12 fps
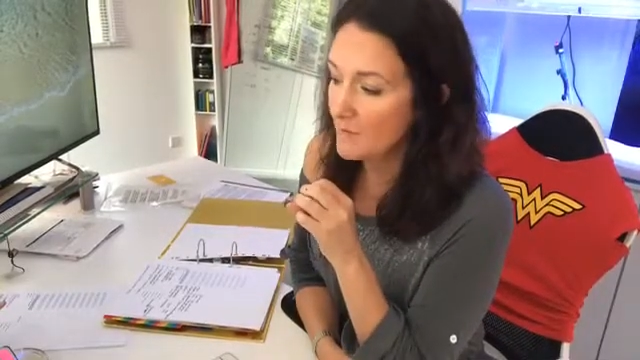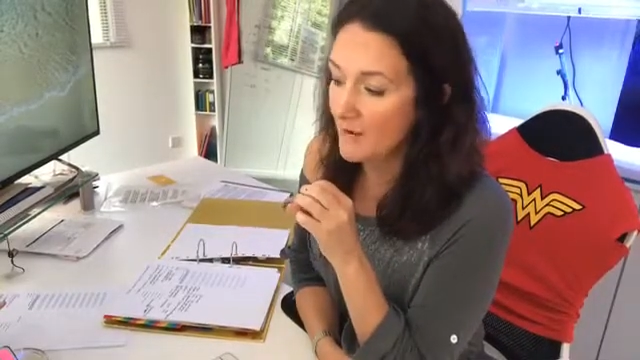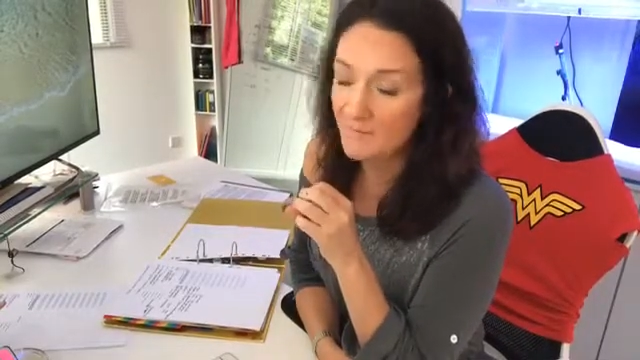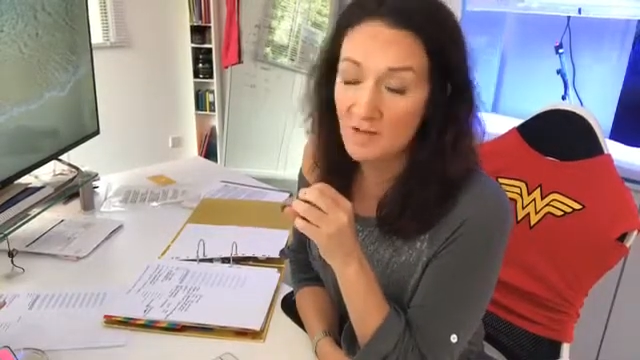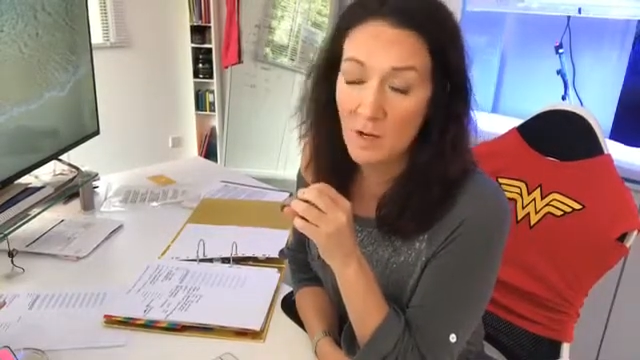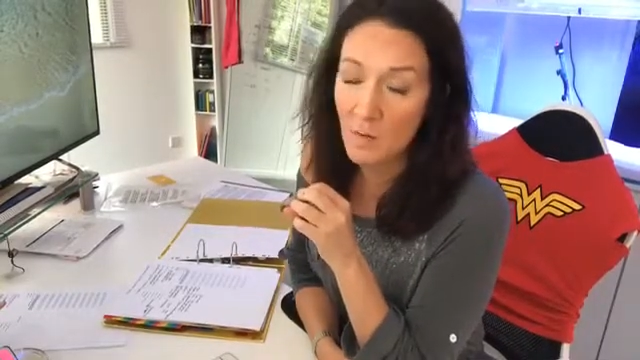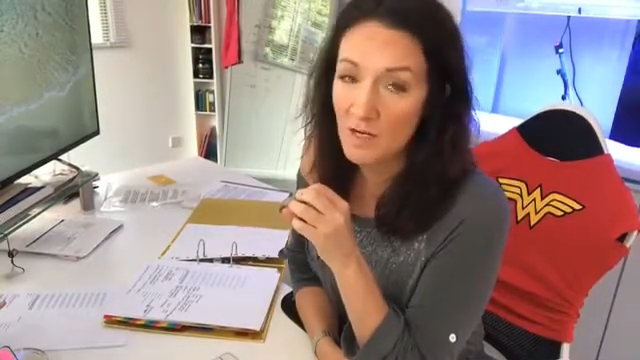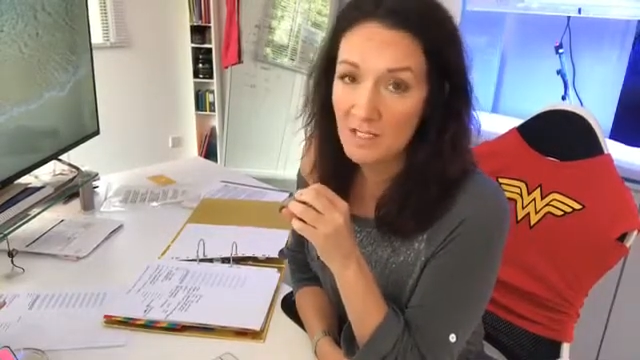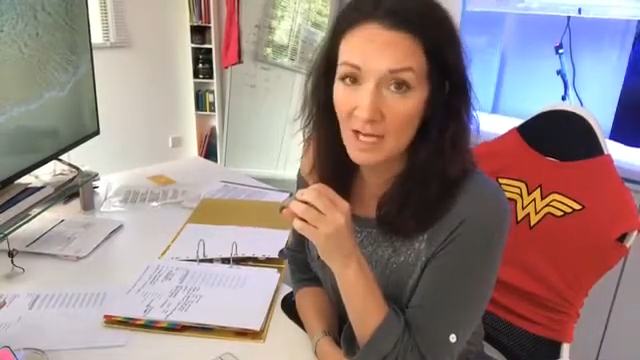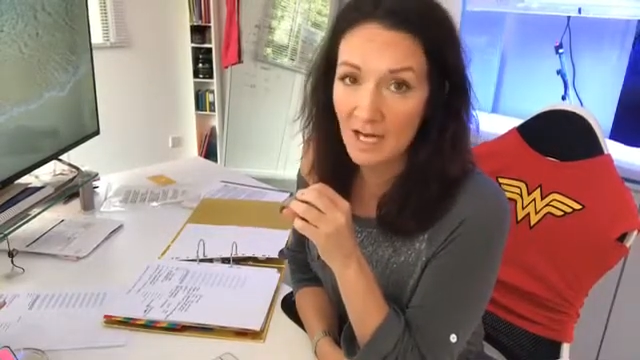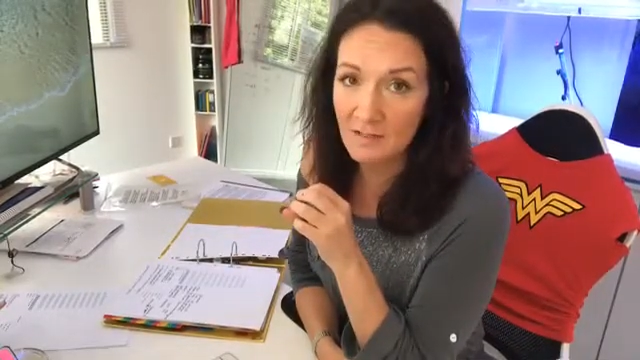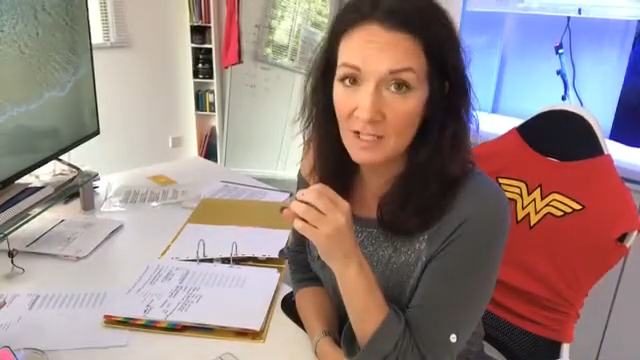have no
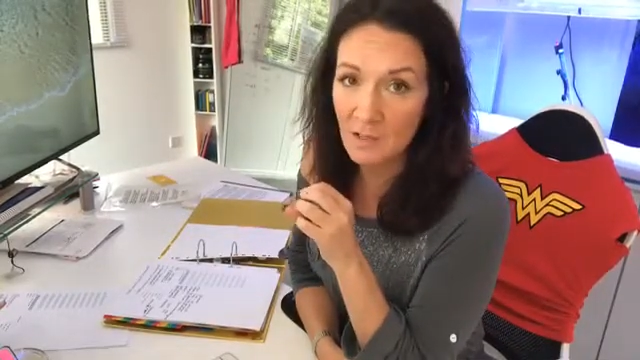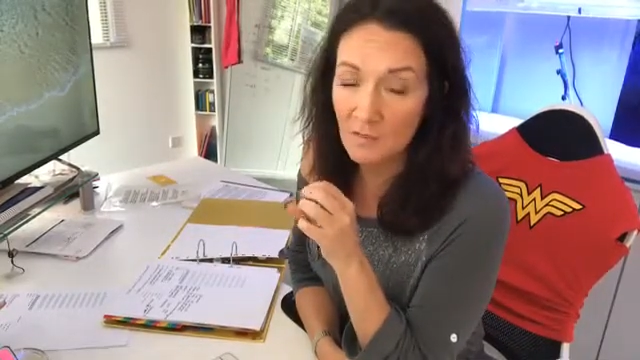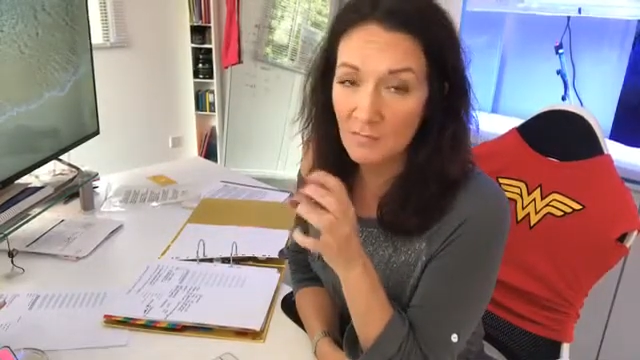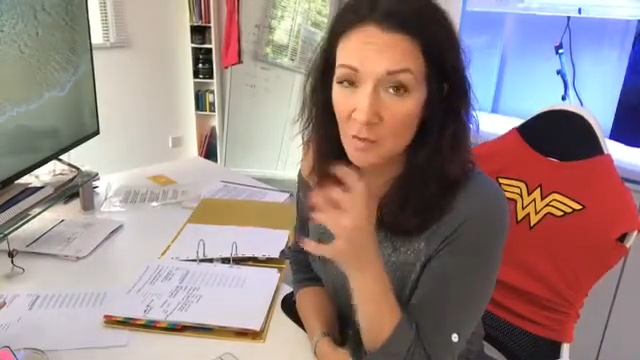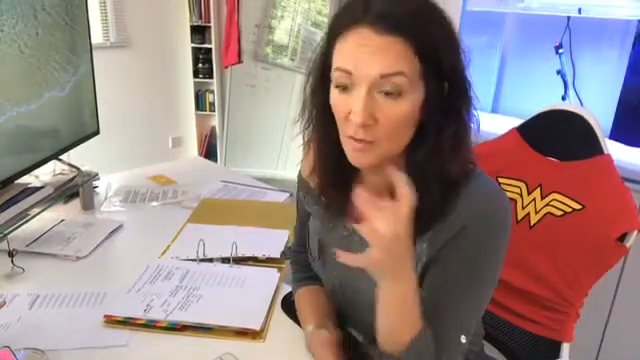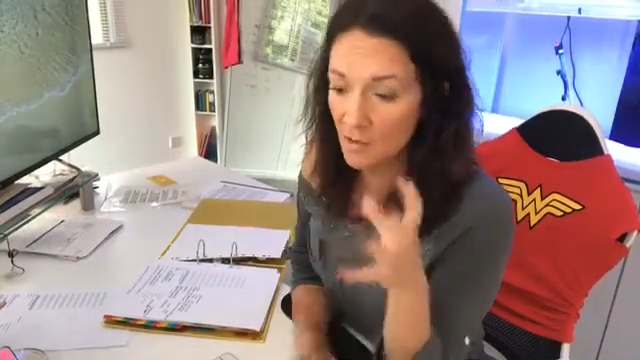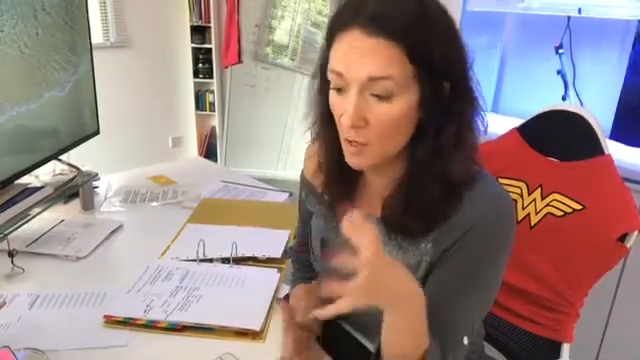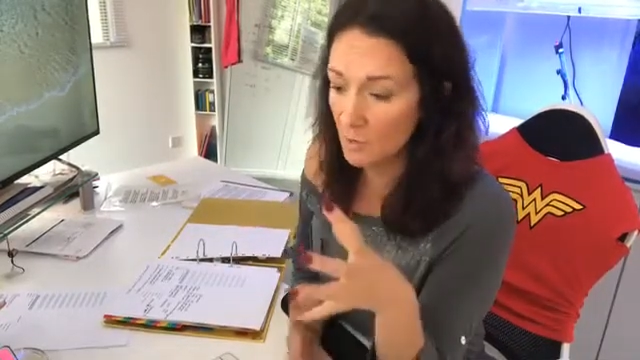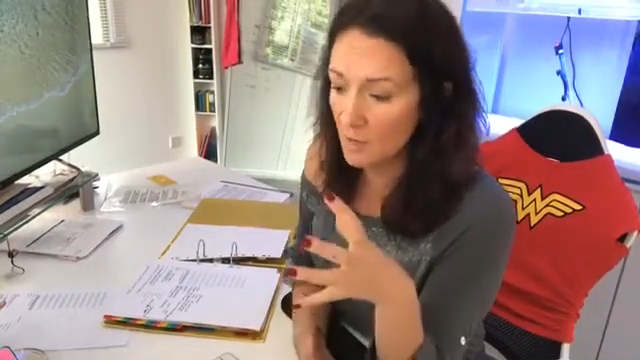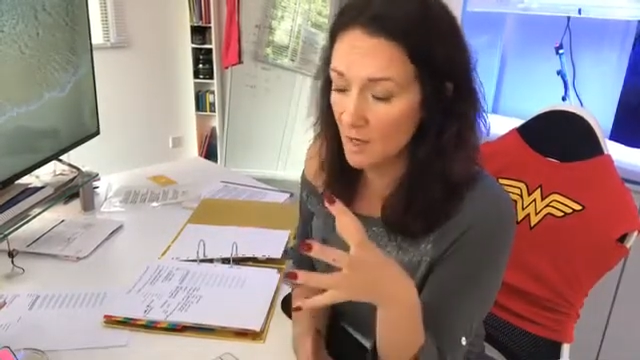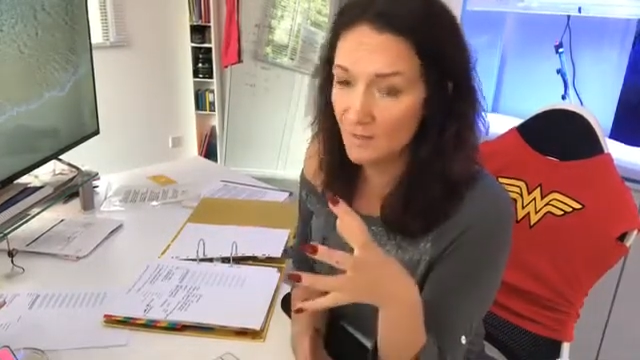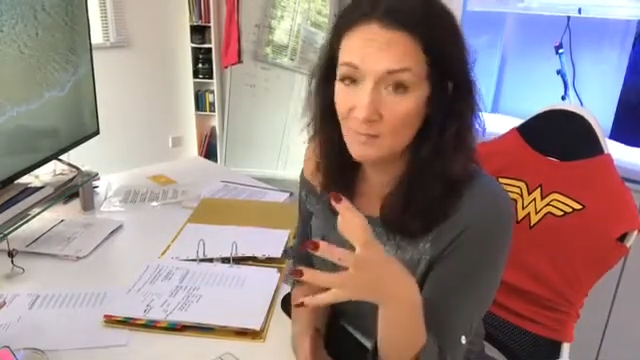idea you've got no
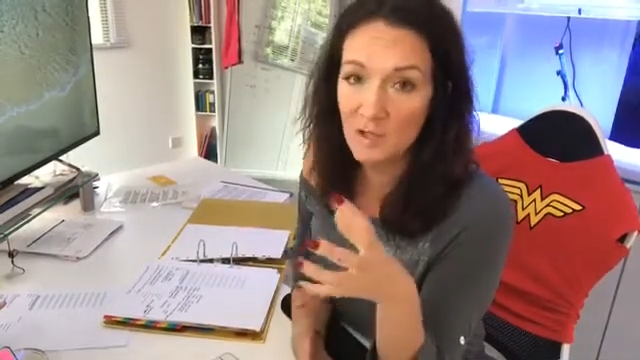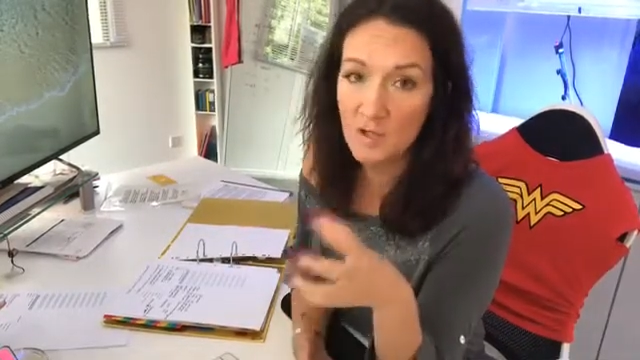kind of